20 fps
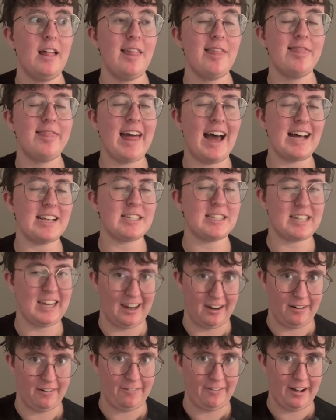That's
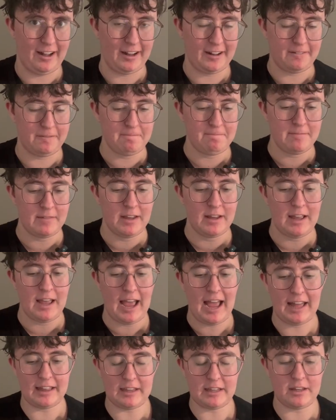terrifying.
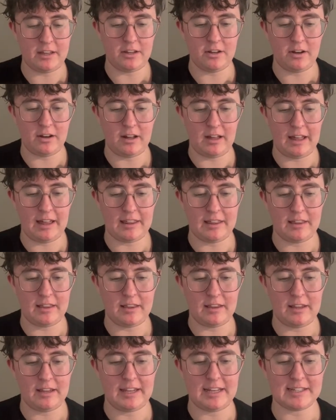And then
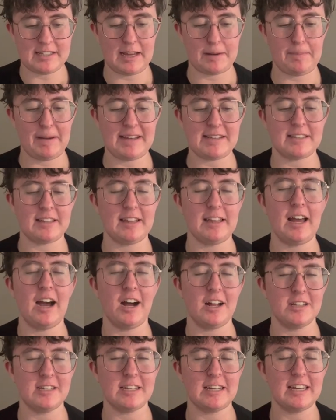and he's like basically
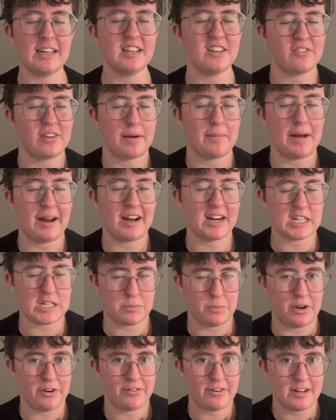hunting his vampire
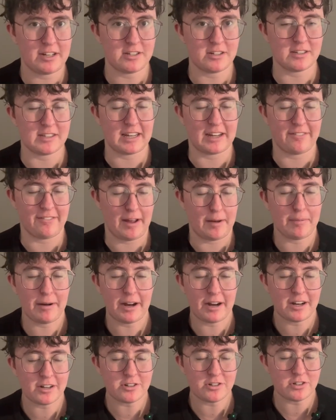ex-boyfriend. So it's like a
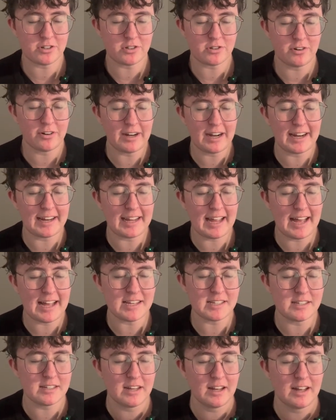vampire hunter story, I
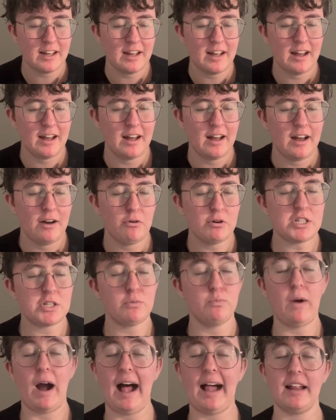guess. Which is
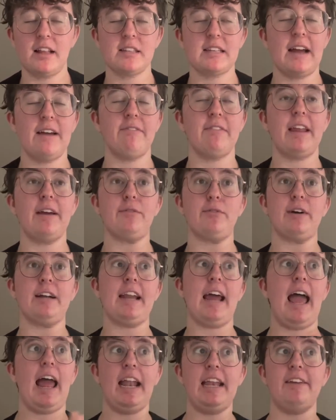wild because I've never read
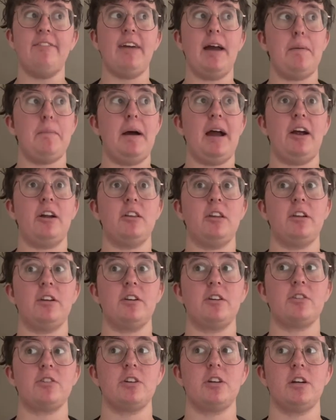any vampire
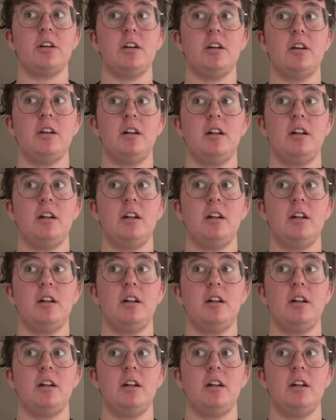literature.